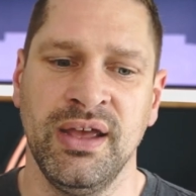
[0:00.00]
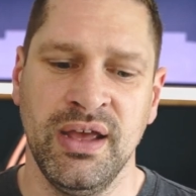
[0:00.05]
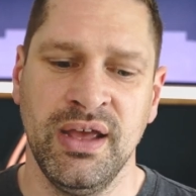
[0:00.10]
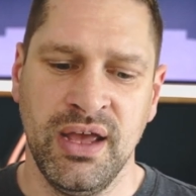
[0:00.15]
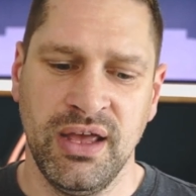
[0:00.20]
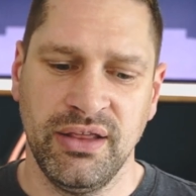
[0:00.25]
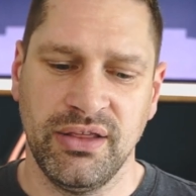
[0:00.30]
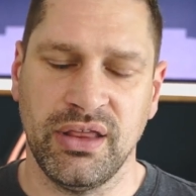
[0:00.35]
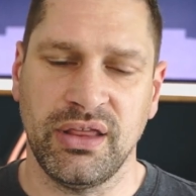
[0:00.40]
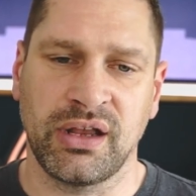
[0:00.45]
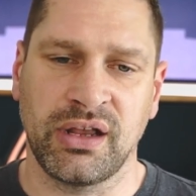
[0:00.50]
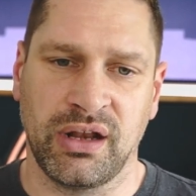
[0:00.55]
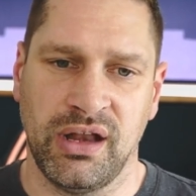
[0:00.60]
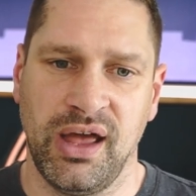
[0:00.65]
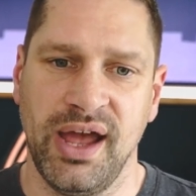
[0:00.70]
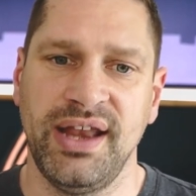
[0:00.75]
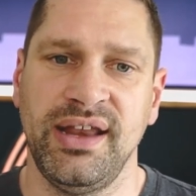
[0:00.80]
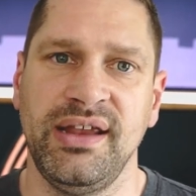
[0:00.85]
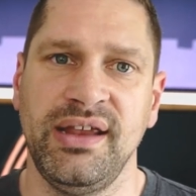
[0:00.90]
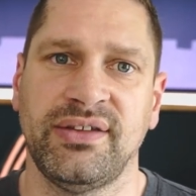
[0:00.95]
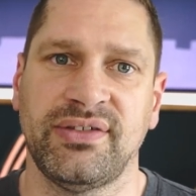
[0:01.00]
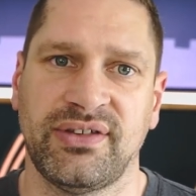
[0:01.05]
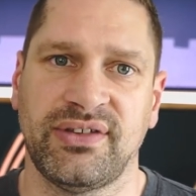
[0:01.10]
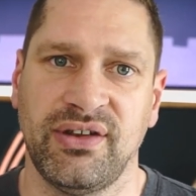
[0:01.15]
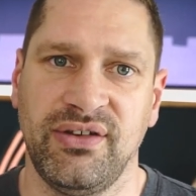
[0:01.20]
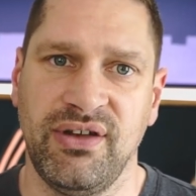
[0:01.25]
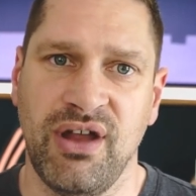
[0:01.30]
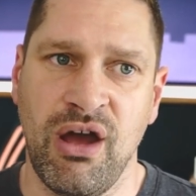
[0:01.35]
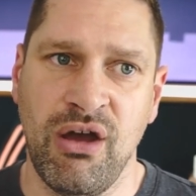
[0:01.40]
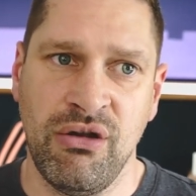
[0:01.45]
that the client needs to
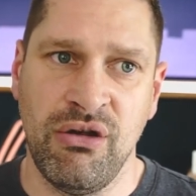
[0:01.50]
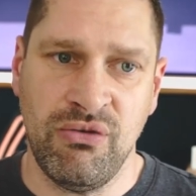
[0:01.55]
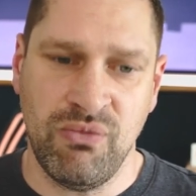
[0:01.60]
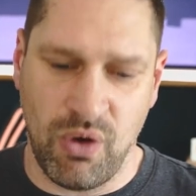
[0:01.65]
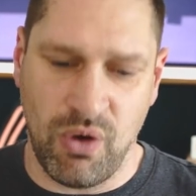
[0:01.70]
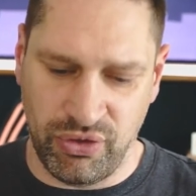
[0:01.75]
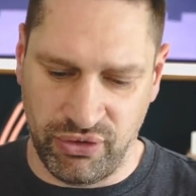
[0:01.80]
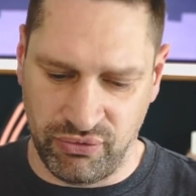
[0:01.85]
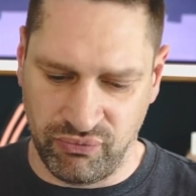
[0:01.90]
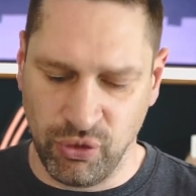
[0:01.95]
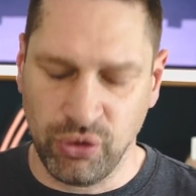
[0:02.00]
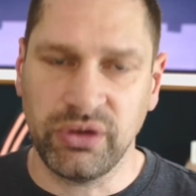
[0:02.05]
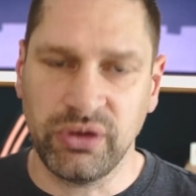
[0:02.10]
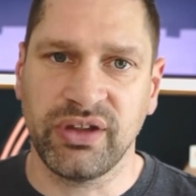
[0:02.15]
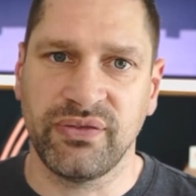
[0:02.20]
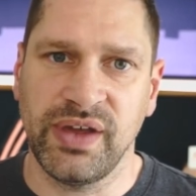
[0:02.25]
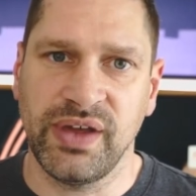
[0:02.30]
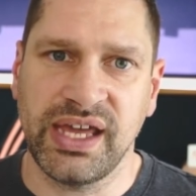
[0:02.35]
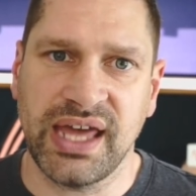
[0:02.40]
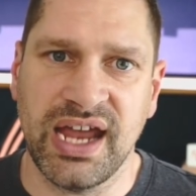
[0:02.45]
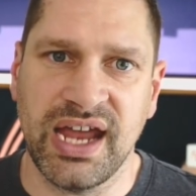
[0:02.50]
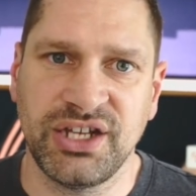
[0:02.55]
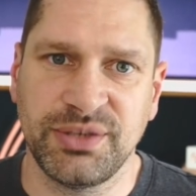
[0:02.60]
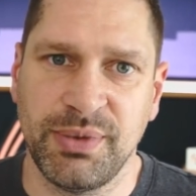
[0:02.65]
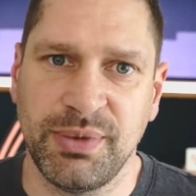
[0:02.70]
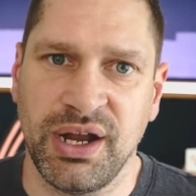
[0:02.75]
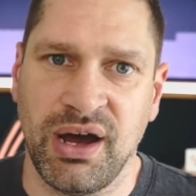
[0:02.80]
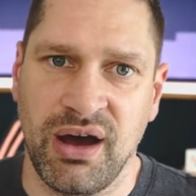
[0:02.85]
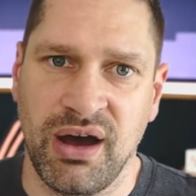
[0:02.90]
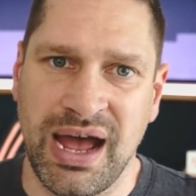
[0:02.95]
know what the rules of
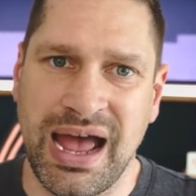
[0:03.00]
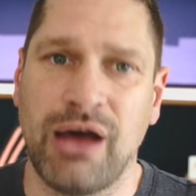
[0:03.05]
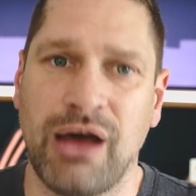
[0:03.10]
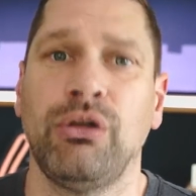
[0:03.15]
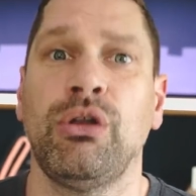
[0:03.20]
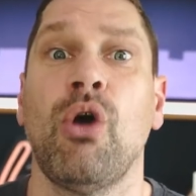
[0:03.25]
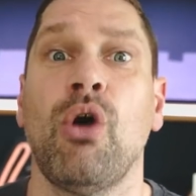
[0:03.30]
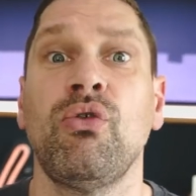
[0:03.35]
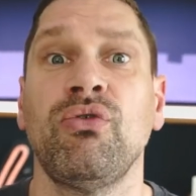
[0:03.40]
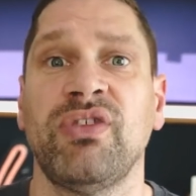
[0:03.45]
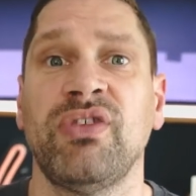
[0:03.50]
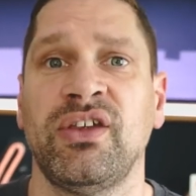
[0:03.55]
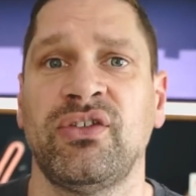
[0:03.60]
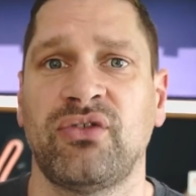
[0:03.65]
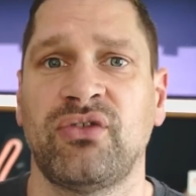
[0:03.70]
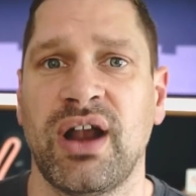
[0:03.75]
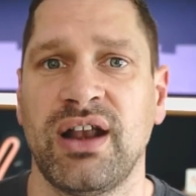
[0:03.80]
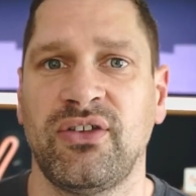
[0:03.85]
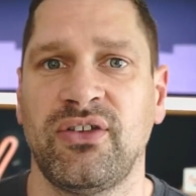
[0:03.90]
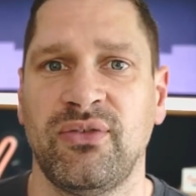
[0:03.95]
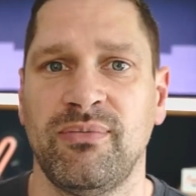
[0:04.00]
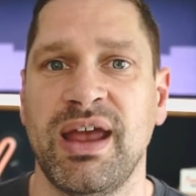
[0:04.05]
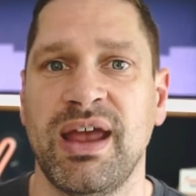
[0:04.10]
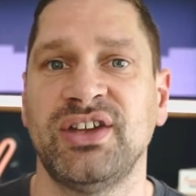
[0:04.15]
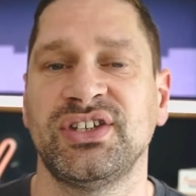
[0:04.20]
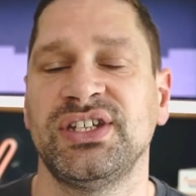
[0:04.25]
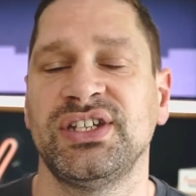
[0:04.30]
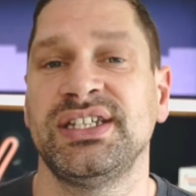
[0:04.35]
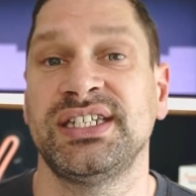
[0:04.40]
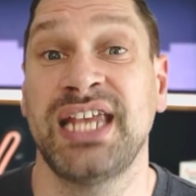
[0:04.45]
engagement are, how long this
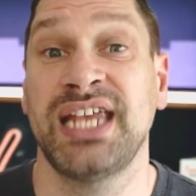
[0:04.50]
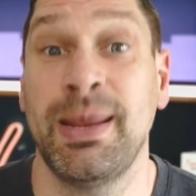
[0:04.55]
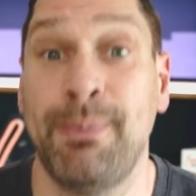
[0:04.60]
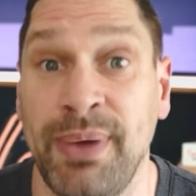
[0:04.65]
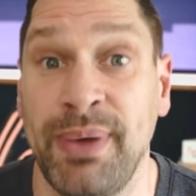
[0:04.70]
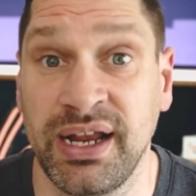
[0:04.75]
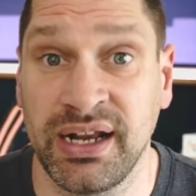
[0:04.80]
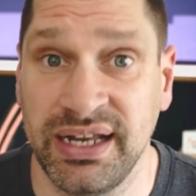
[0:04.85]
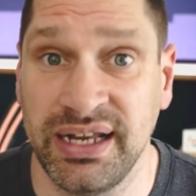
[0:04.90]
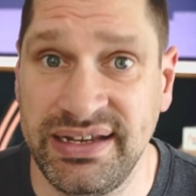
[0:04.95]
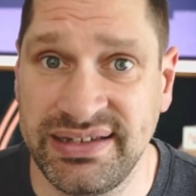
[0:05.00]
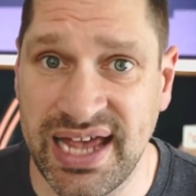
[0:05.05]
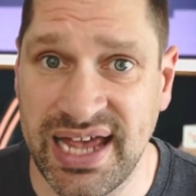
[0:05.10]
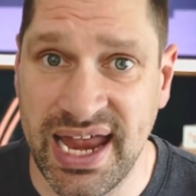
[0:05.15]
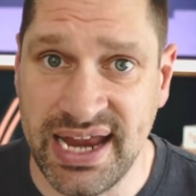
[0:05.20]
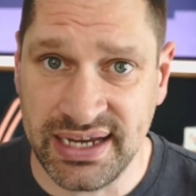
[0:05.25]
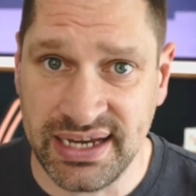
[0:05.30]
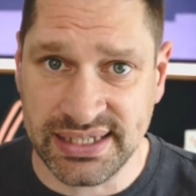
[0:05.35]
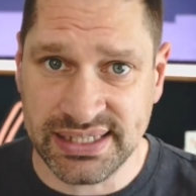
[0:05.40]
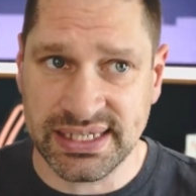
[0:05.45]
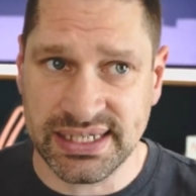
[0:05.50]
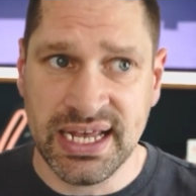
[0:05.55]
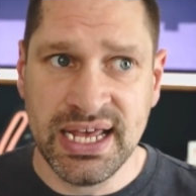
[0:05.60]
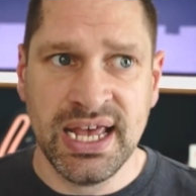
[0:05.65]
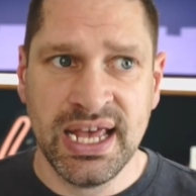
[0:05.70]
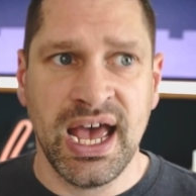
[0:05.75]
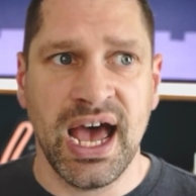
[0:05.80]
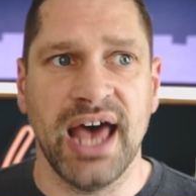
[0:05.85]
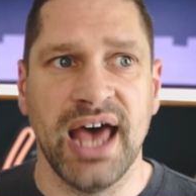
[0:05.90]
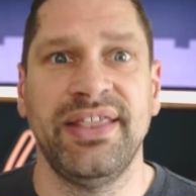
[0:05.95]
transformation typically takes.
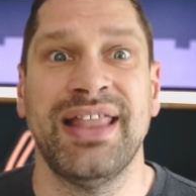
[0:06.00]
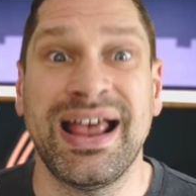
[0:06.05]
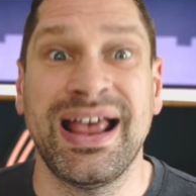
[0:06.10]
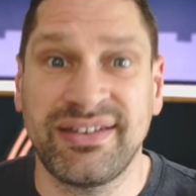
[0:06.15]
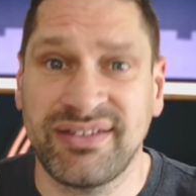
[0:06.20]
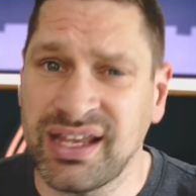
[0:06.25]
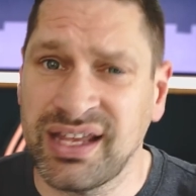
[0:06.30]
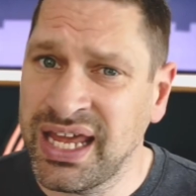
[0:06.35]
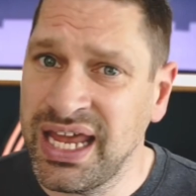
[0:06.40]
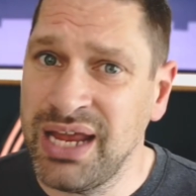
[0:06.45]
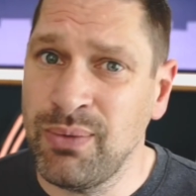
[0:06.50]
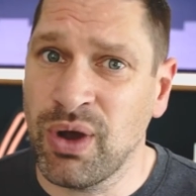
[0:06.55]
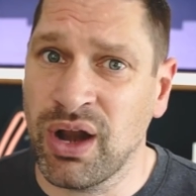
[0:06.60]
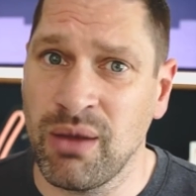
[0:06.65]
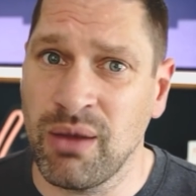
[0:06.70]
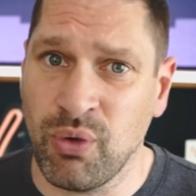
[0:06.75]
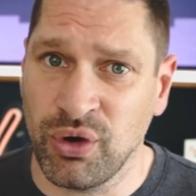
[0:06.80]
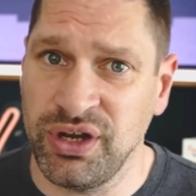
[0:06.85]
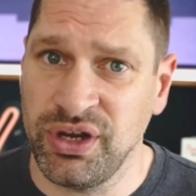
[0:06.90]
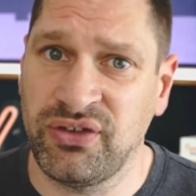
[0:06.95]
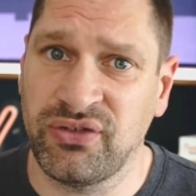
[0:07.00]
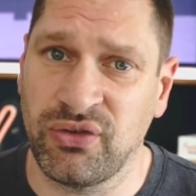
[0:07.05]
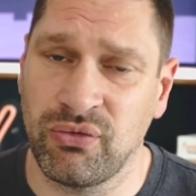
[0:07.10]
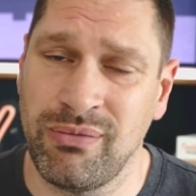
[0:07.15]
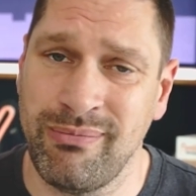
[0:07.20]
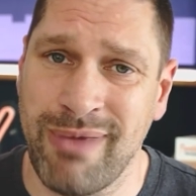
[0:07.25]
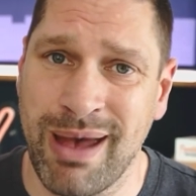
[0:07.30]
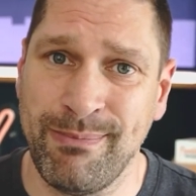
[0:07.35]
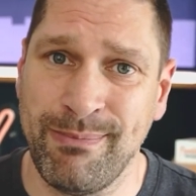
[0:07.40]
And that's the key word I want you to remember